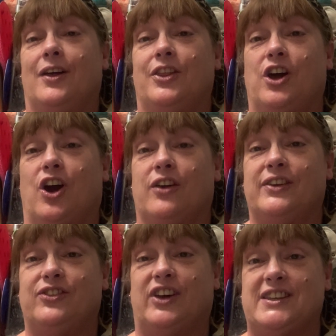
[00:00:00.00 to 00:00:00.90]
the
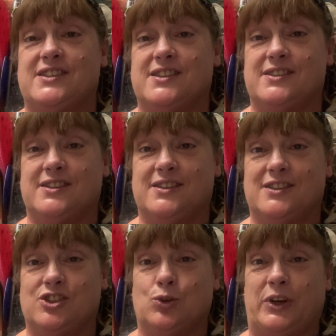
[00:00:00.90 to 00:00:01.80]
Harvest Fest
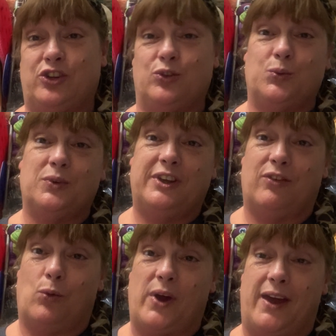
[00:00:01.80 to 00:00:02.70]
22
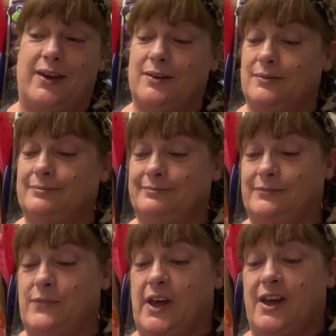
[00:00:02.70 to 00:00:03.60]
giveaway.
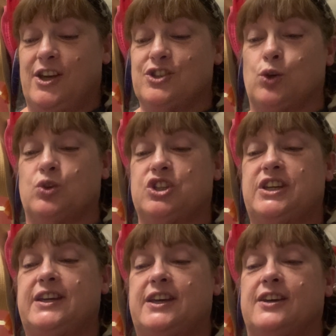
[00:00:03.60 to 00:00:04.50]
So
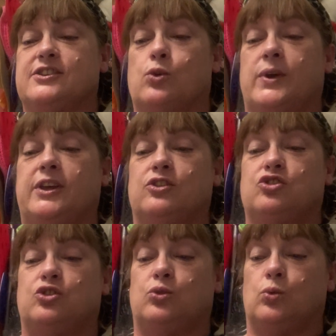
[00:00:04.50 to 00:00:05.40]
she is going
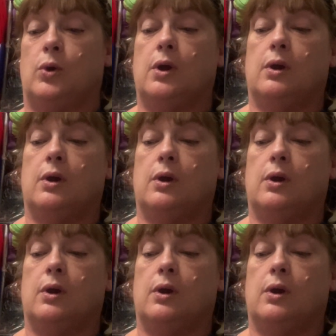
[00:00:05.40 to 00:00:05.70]
into